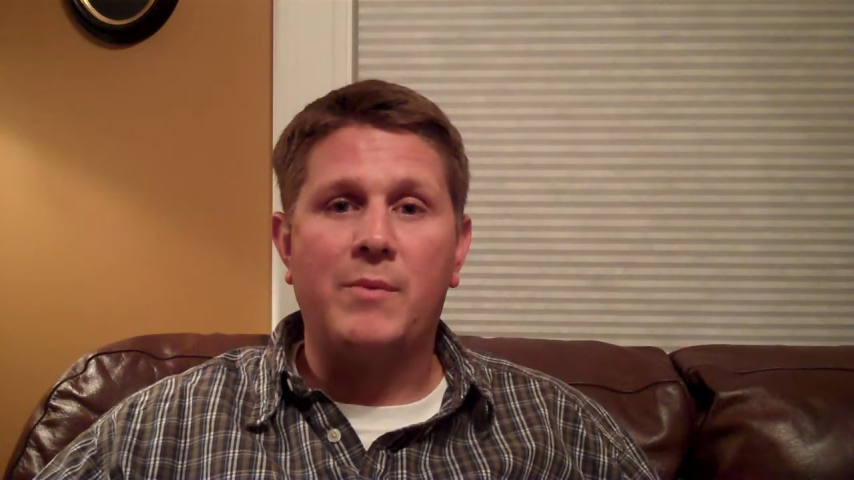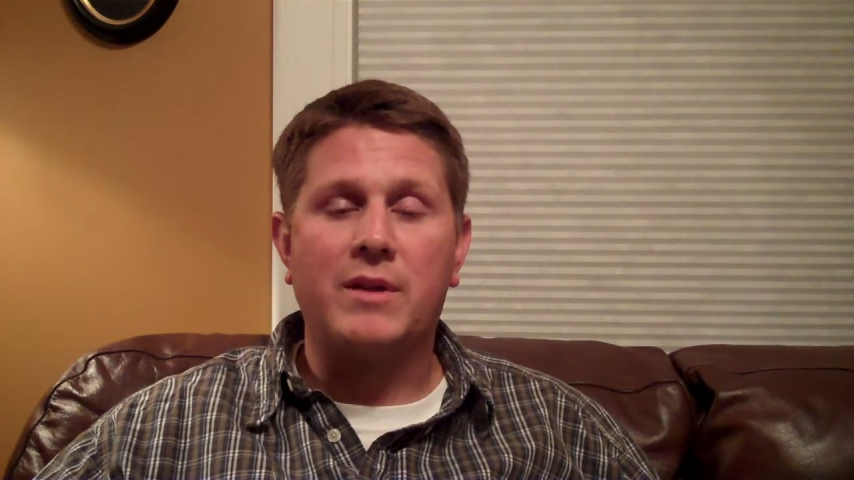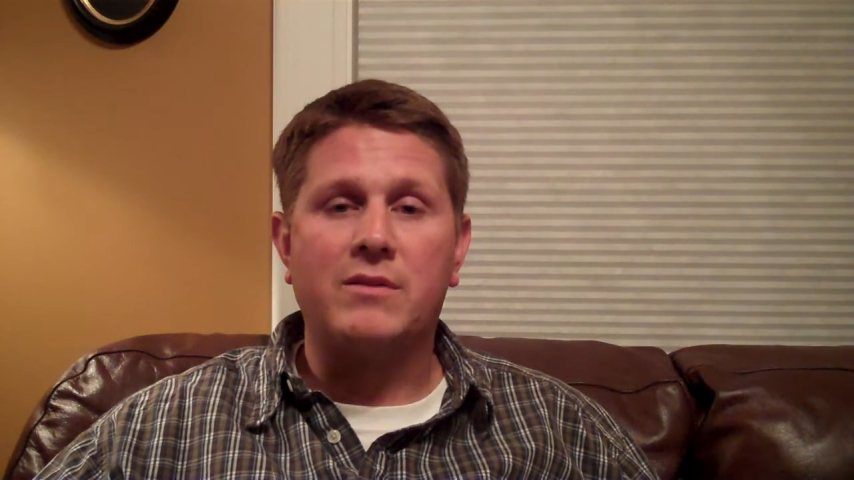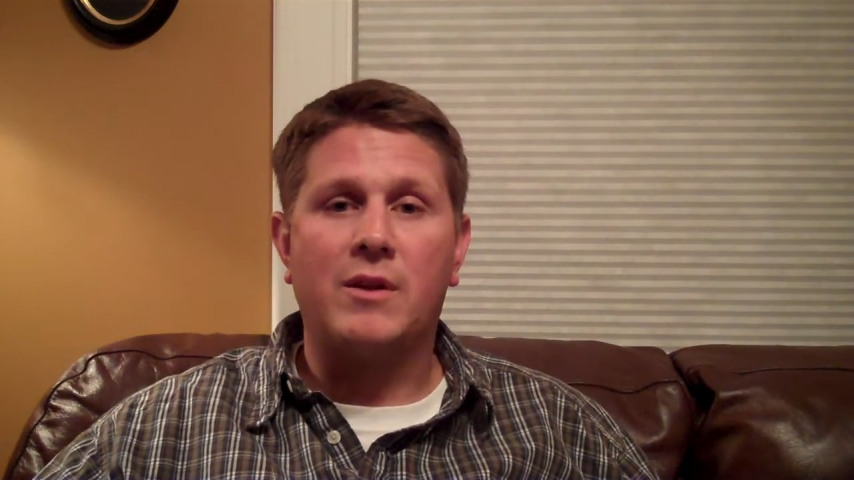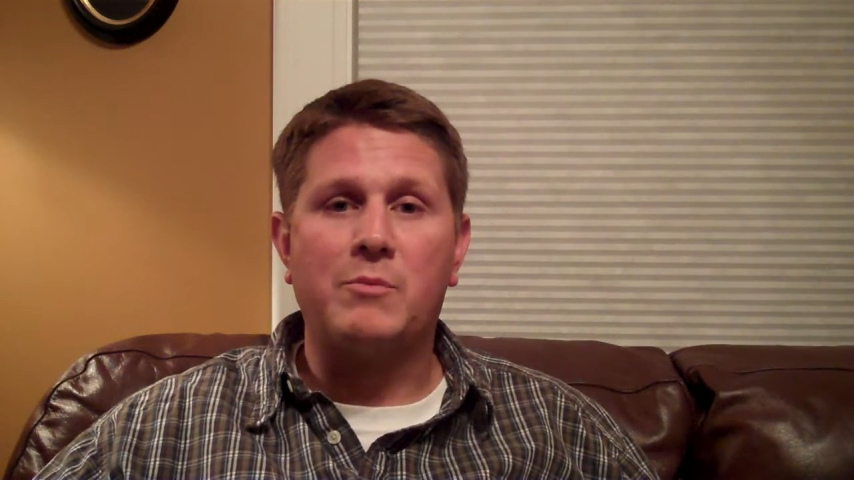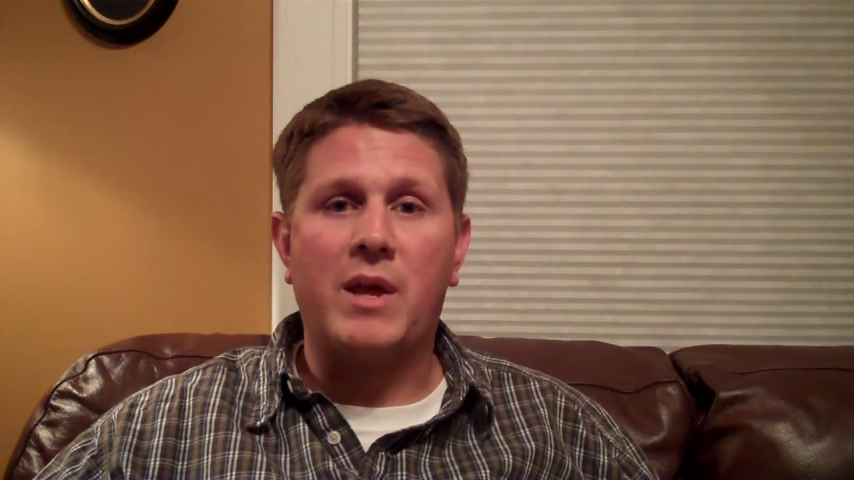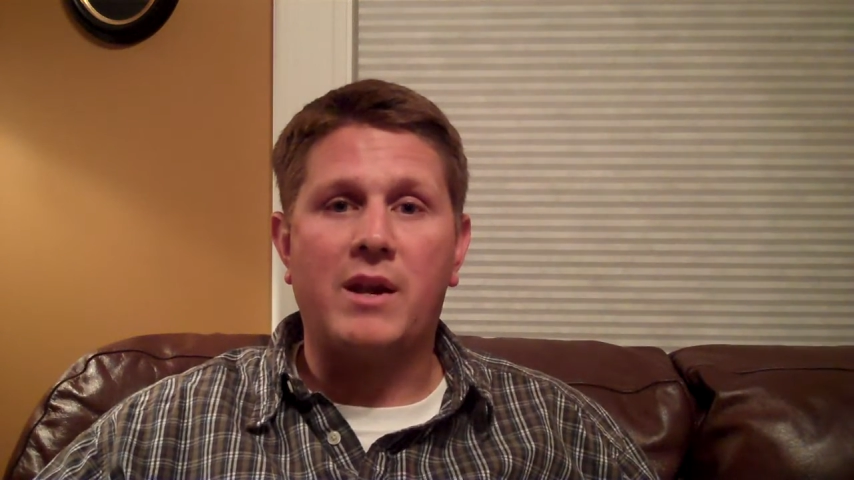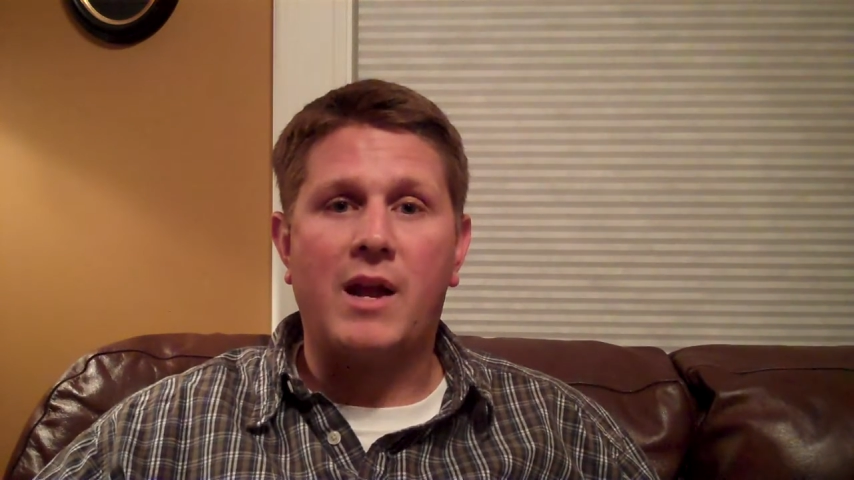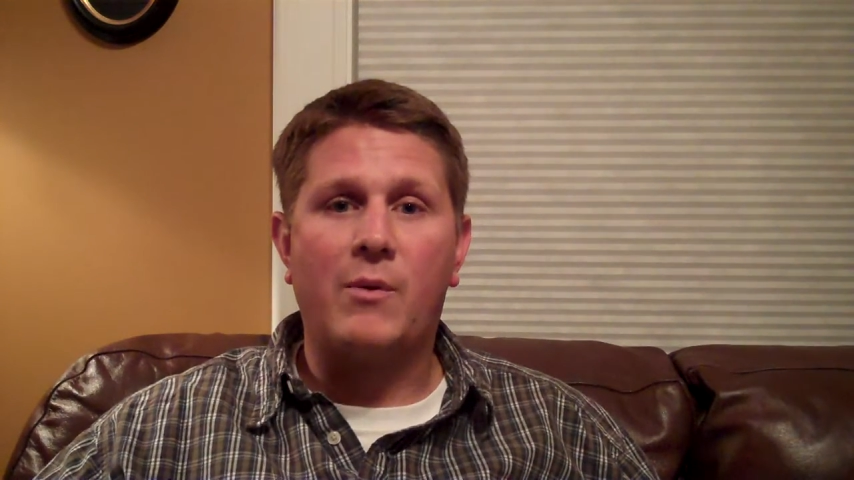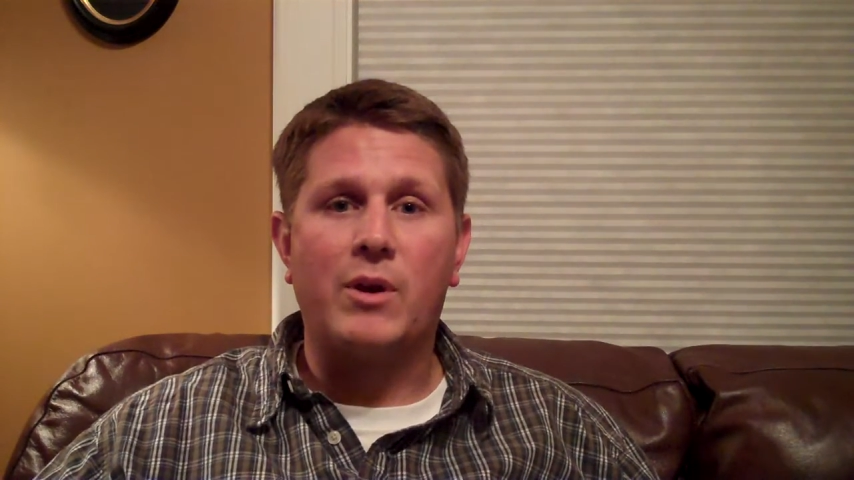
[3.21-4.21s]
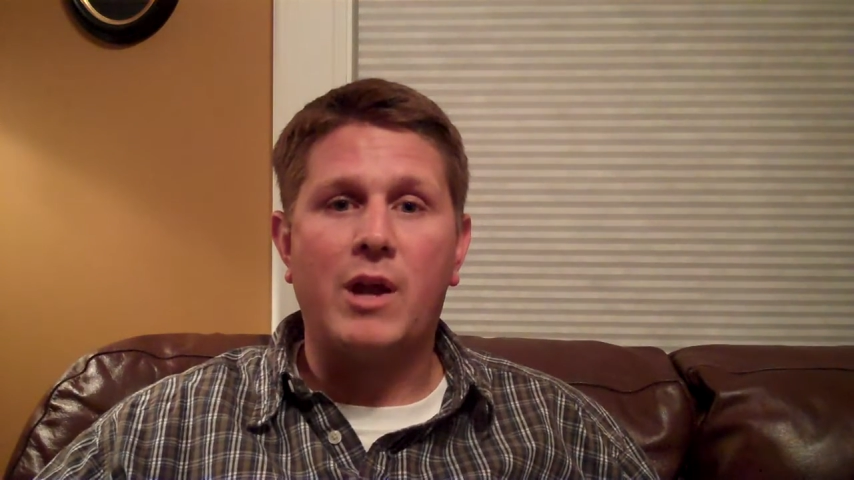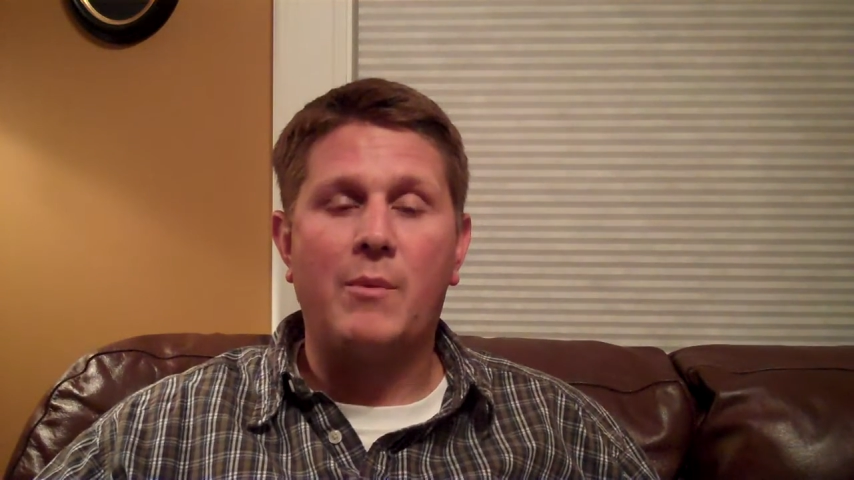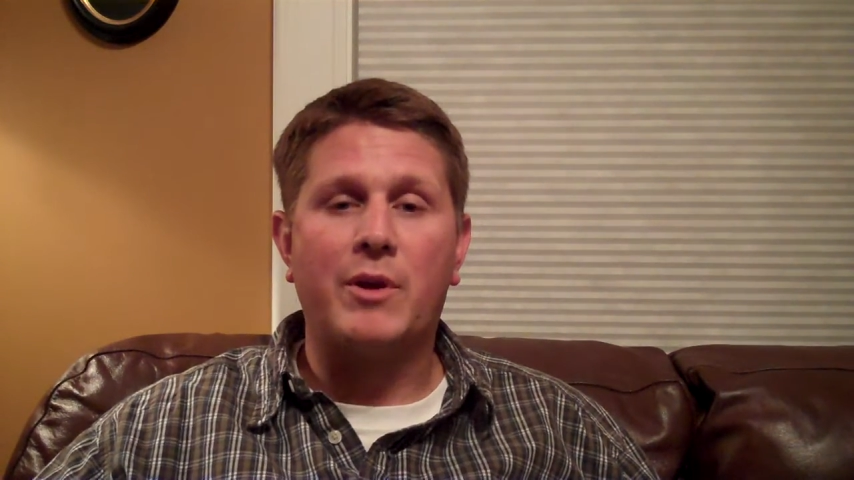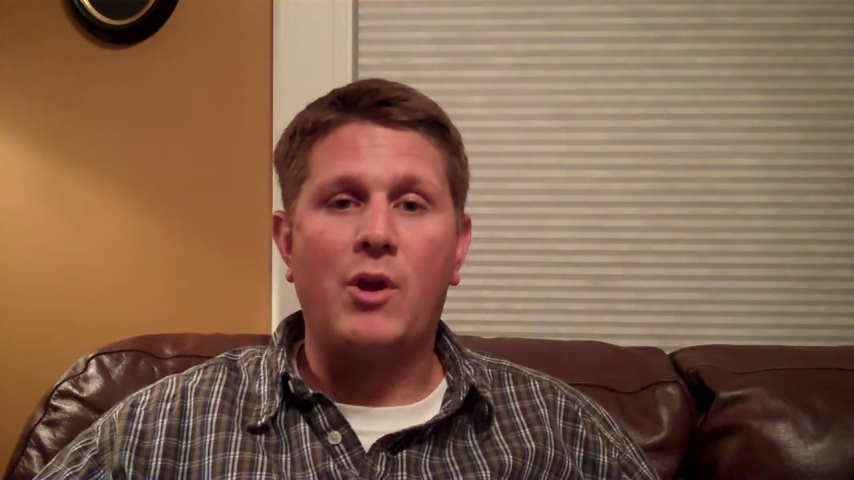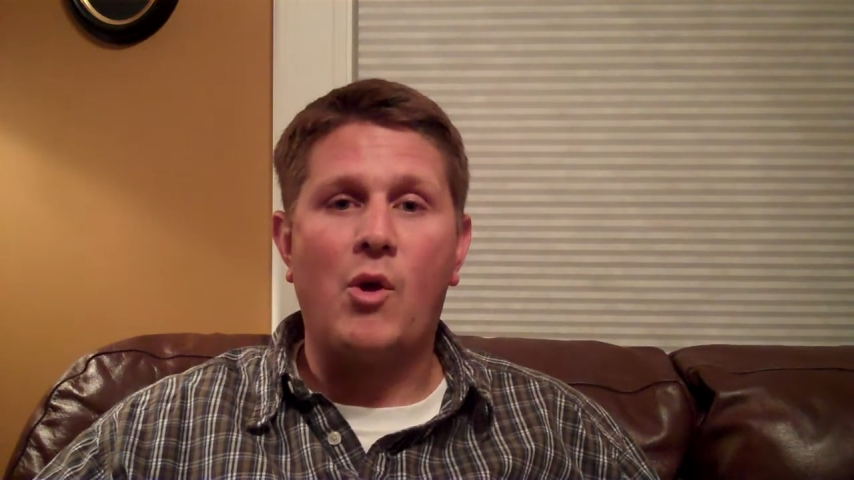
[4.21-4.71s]
my son Ben and I were
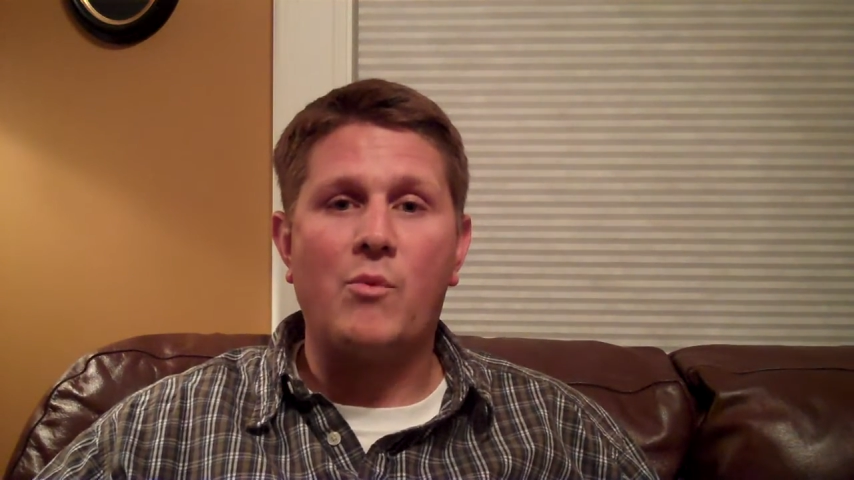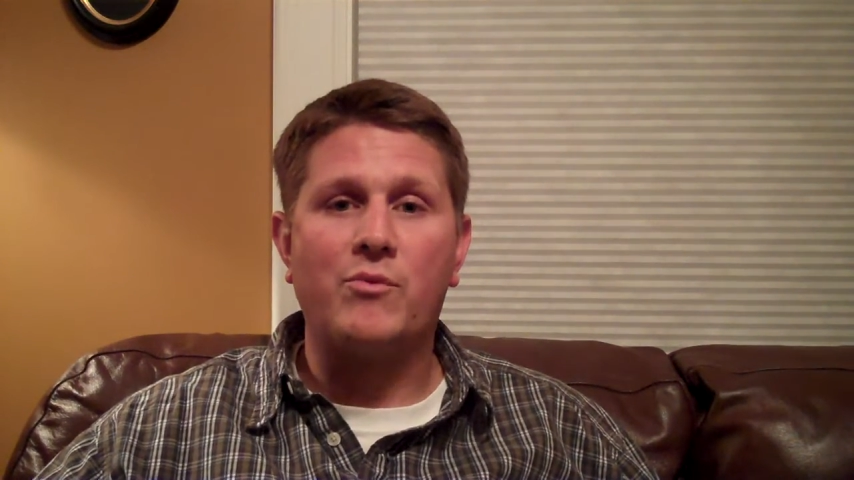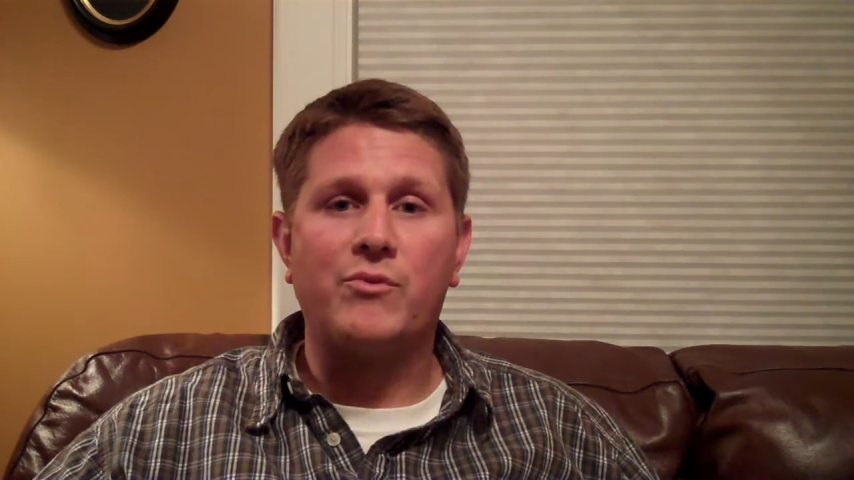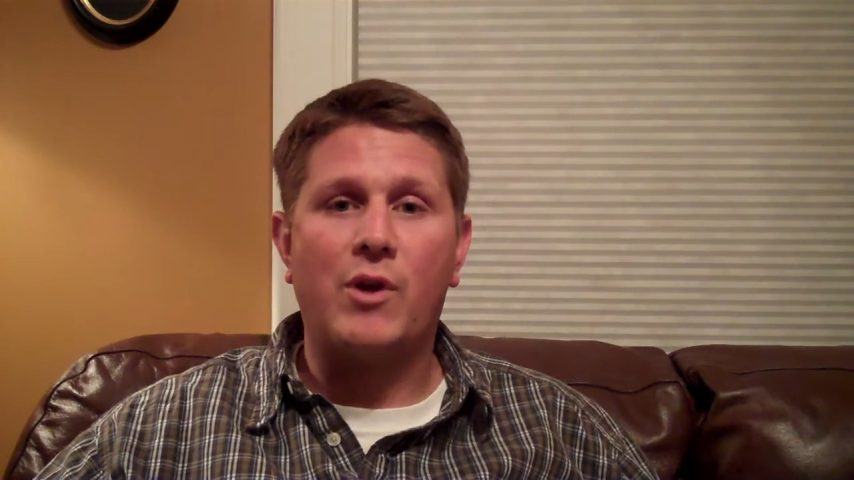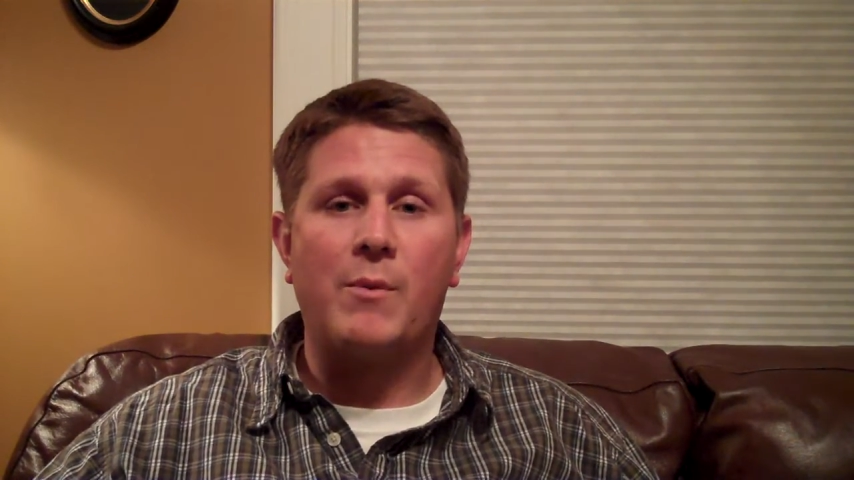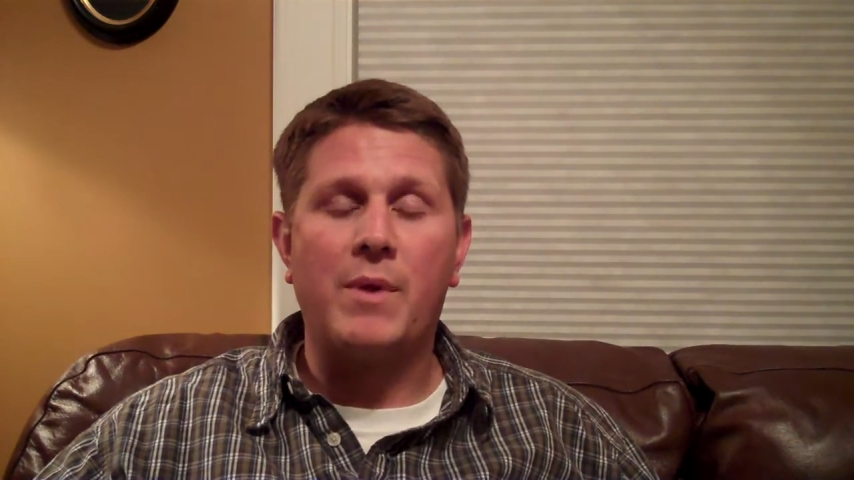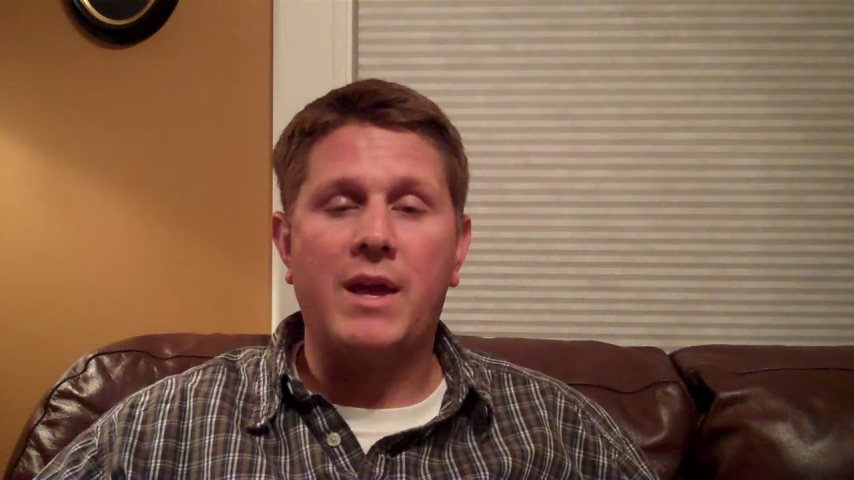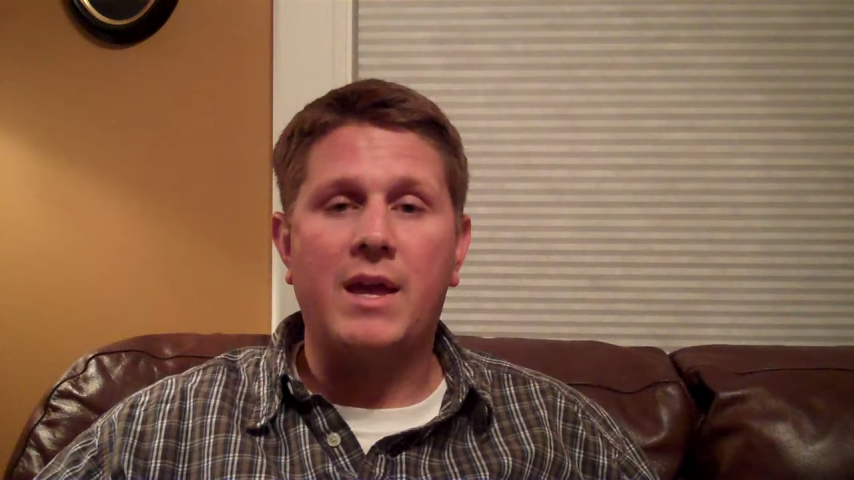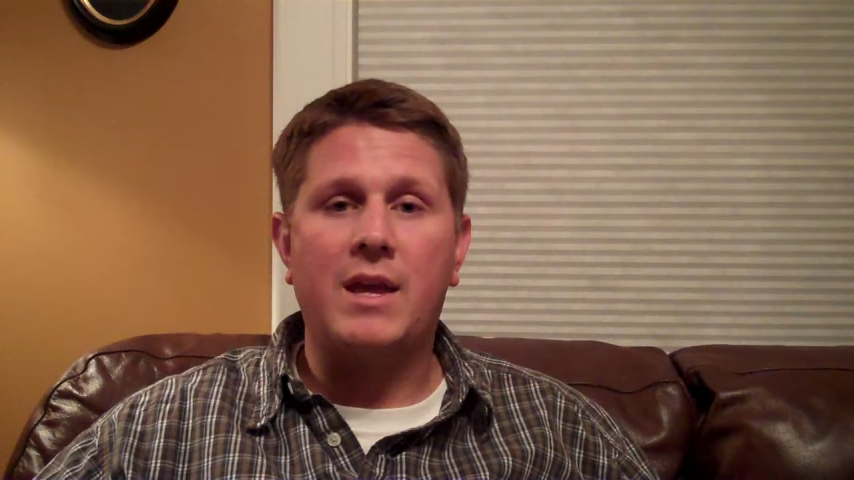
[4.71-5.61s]
coming home from